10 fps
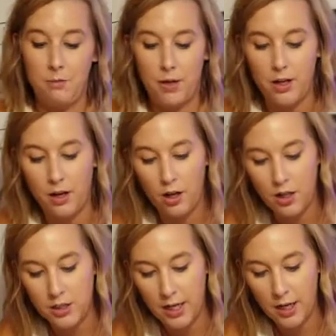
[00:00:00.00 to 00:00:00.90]
but her
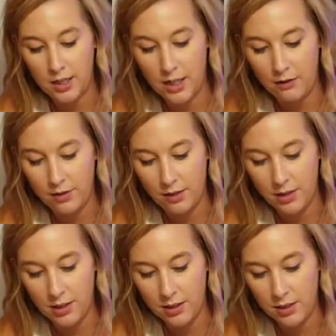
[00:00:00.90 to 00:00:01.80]
and Tara
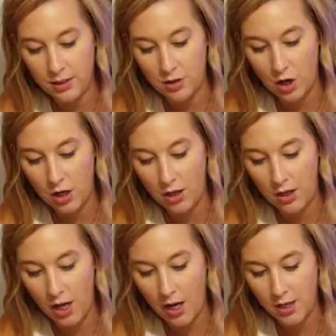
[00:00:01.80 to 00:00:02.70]
definitely started
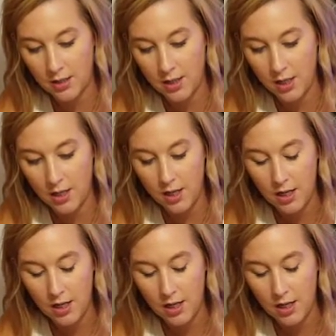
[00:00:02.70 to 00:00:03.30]
things, and